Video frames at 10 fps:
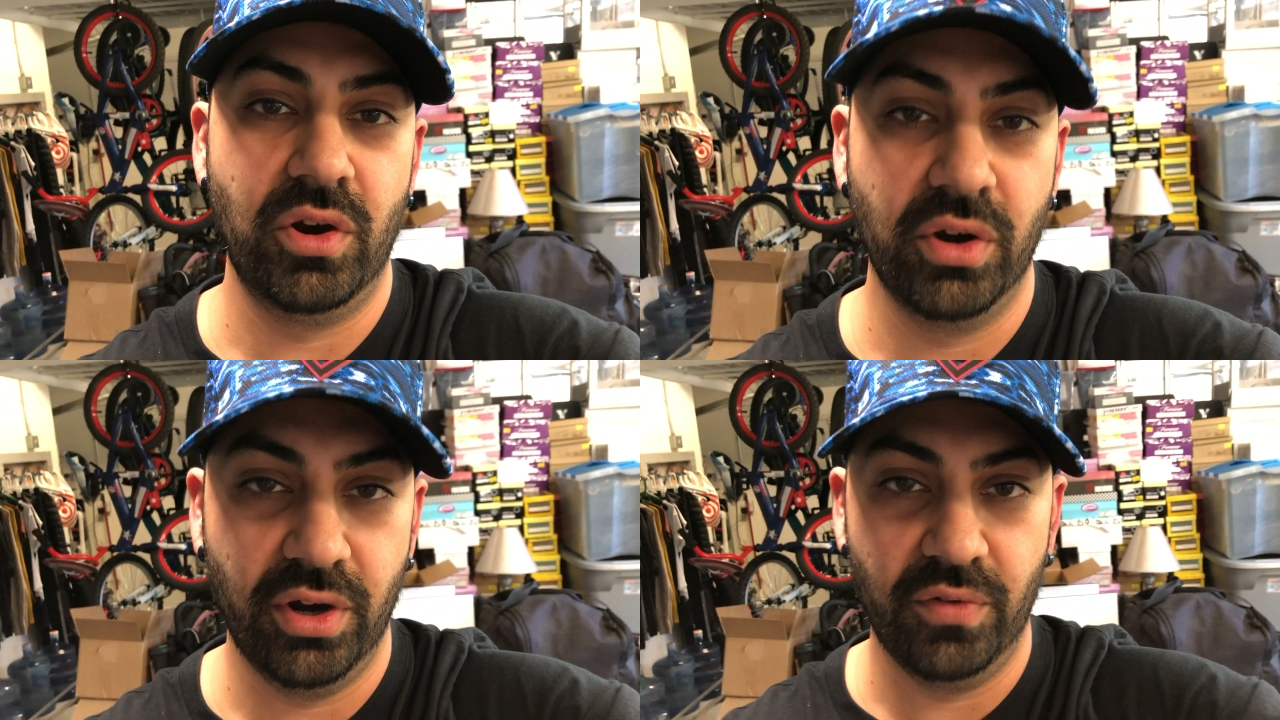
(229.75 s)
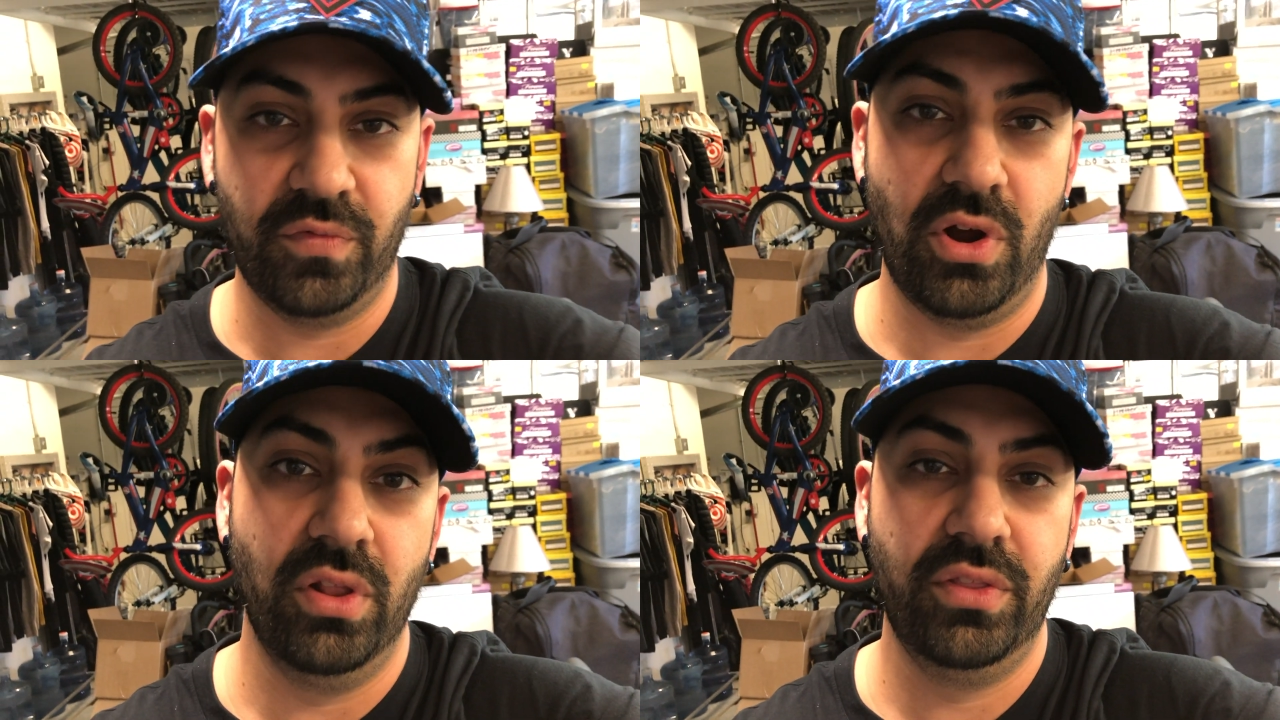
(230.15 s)
are going to
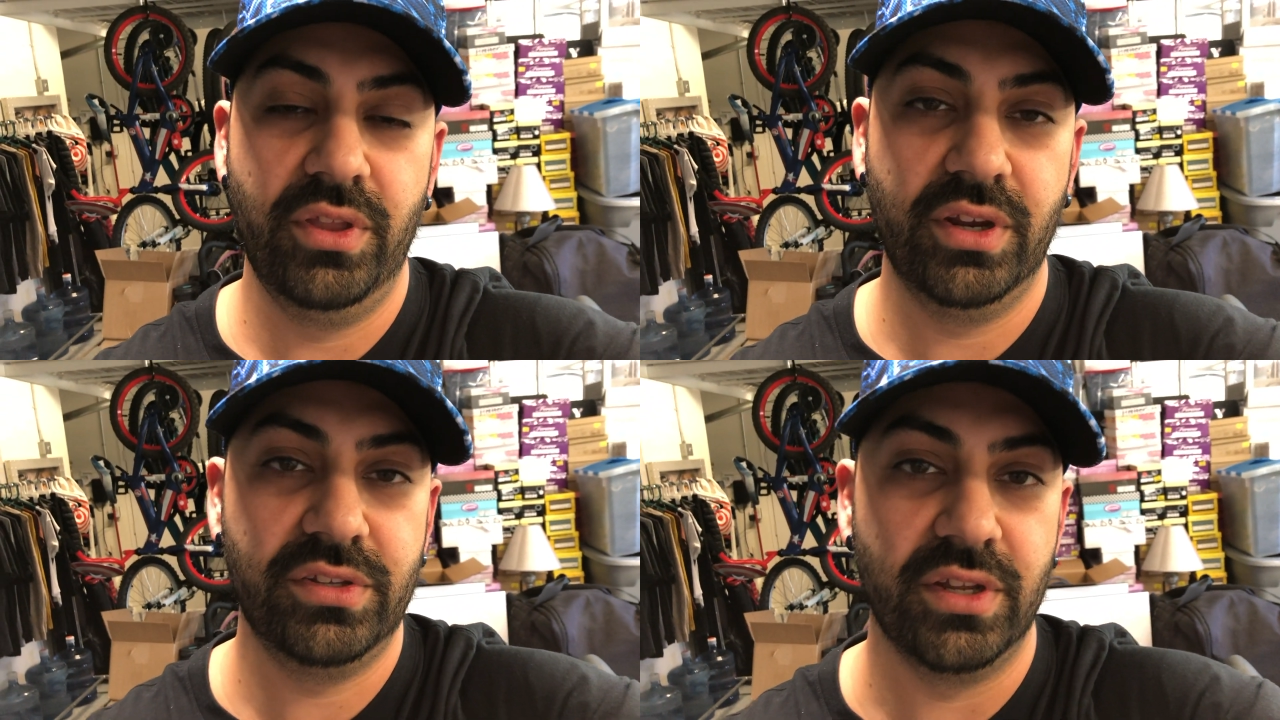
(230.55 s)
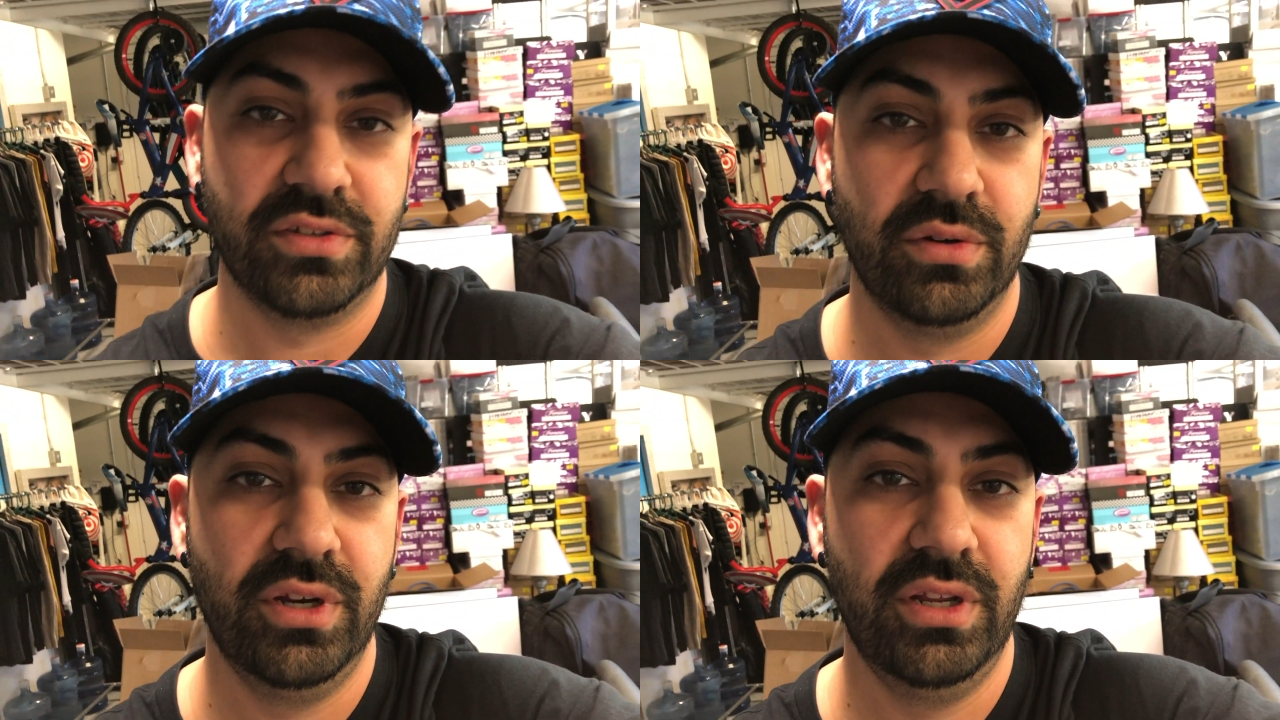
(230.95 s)
fall in the
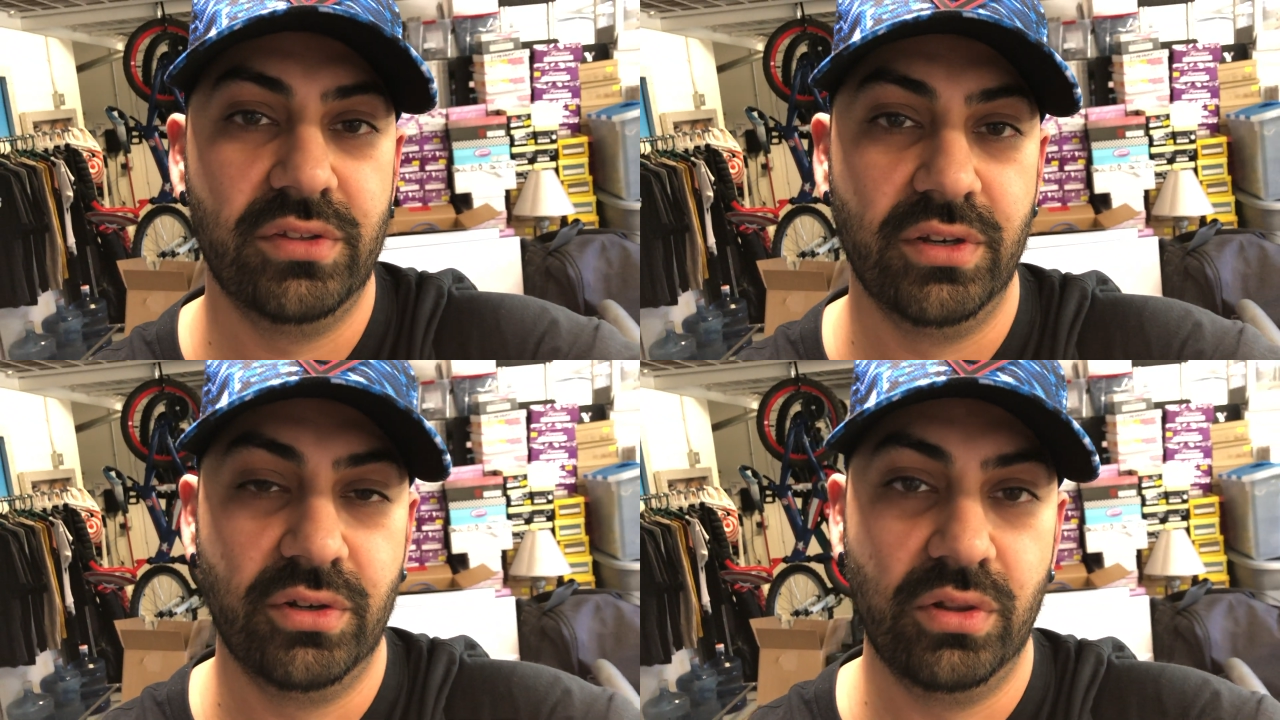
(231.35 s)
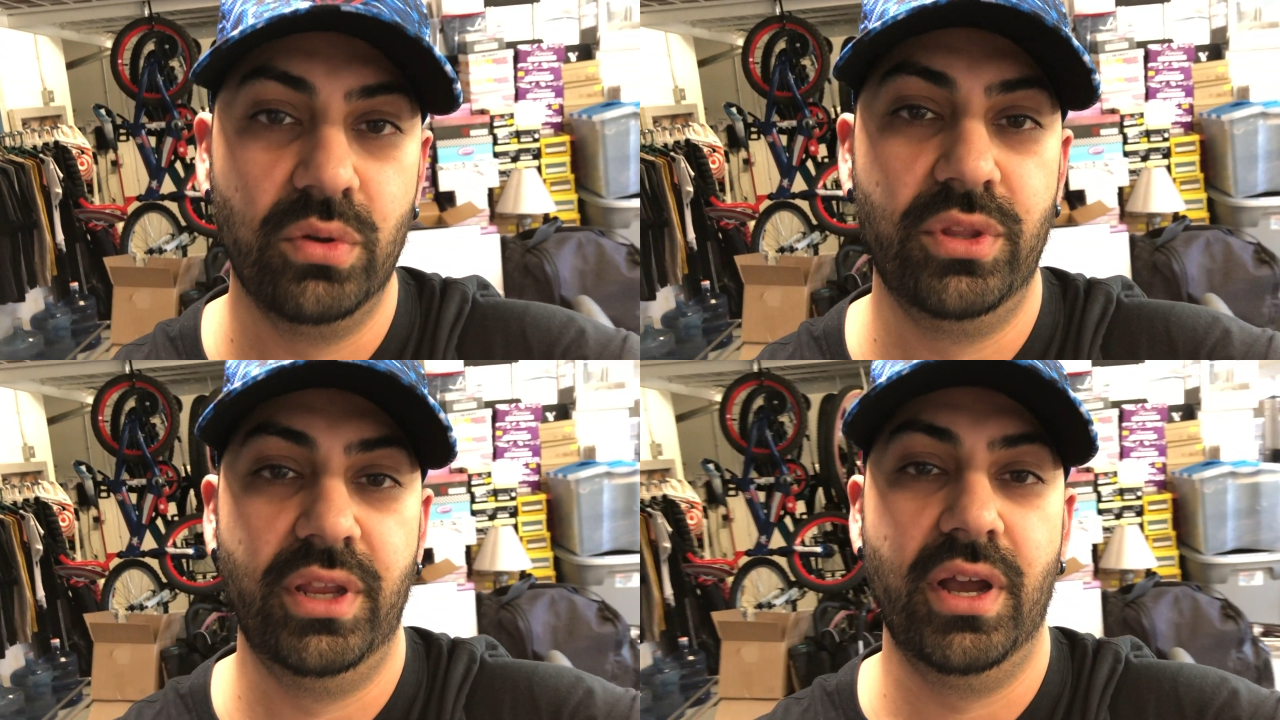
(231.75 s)
accessories and
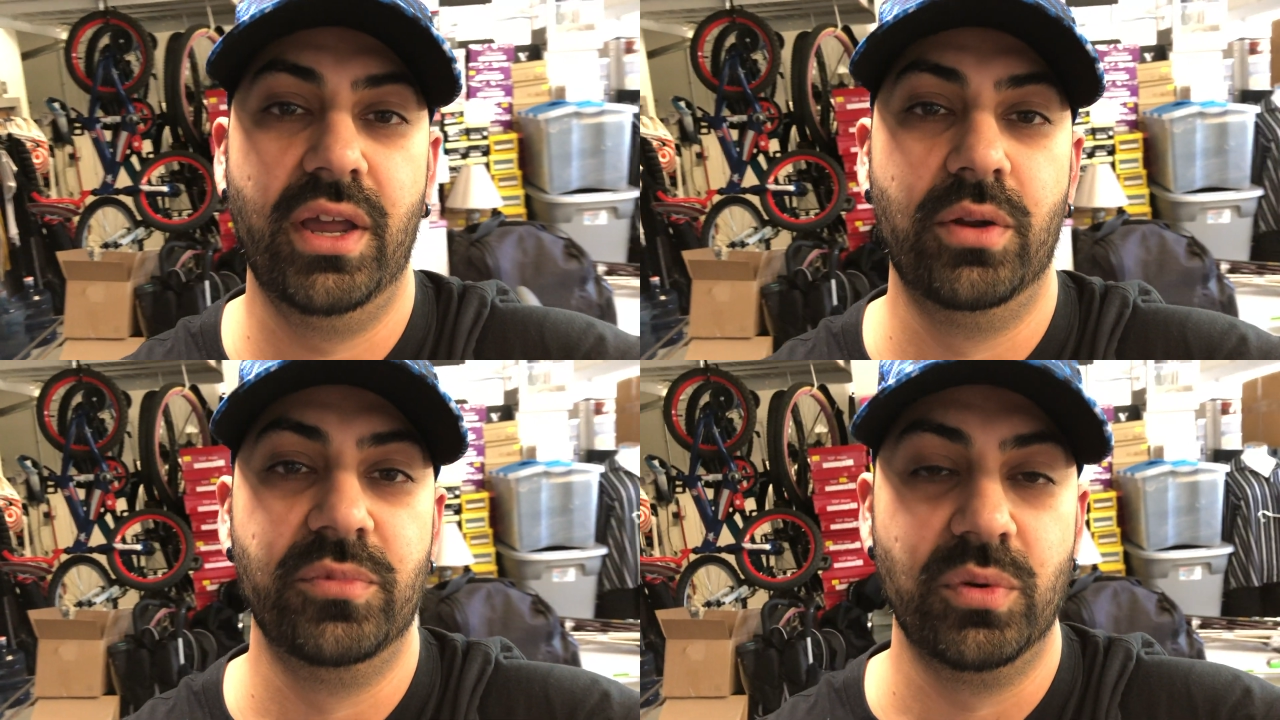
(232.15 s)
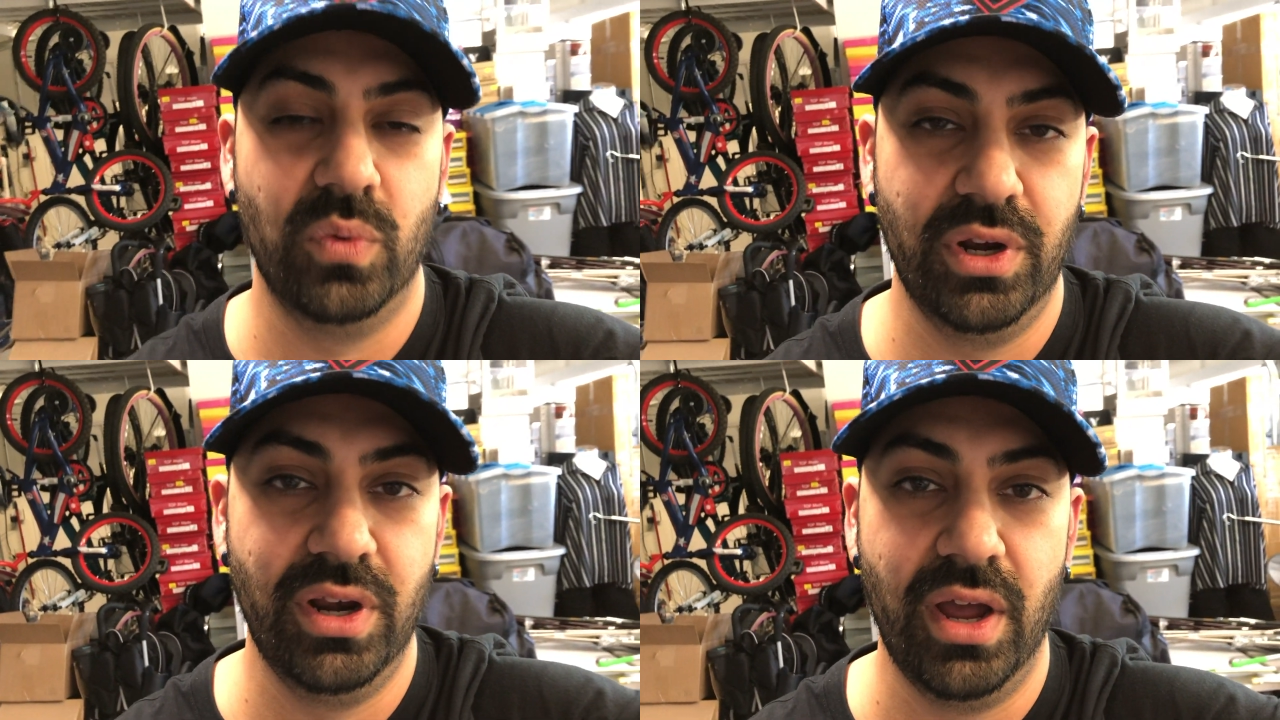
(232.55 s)
clothing items and
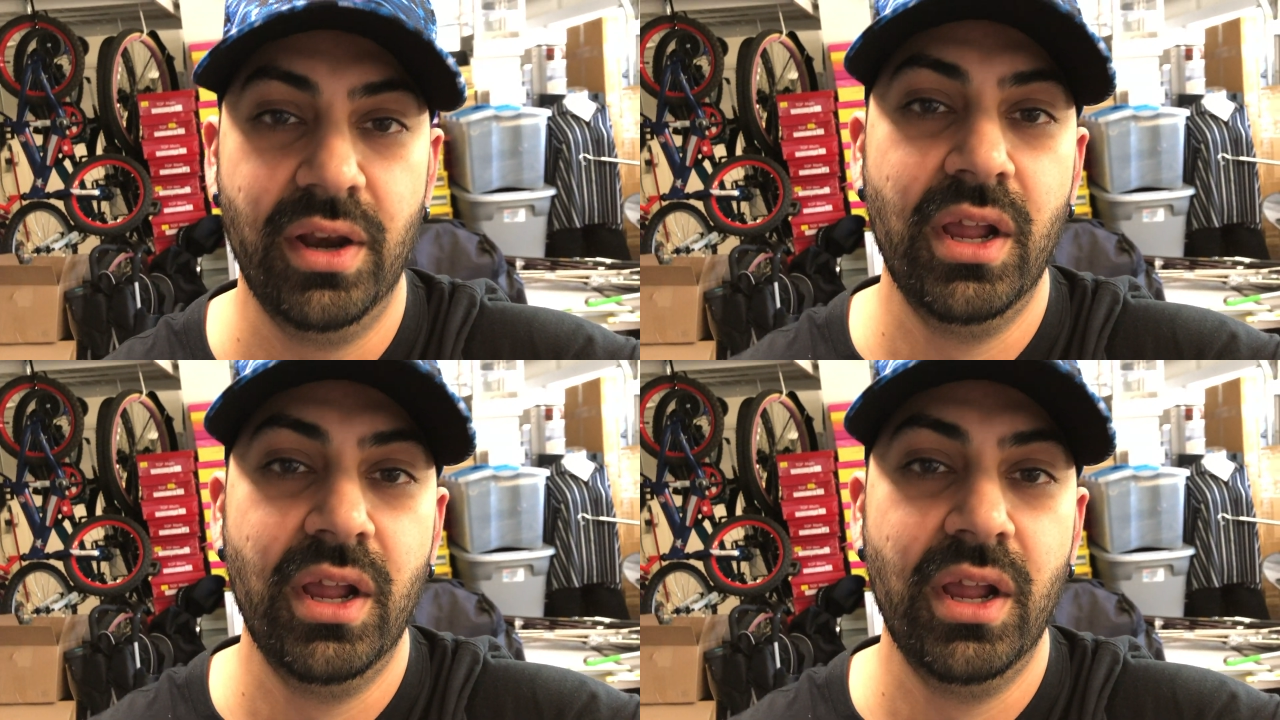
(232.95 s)
whatnot.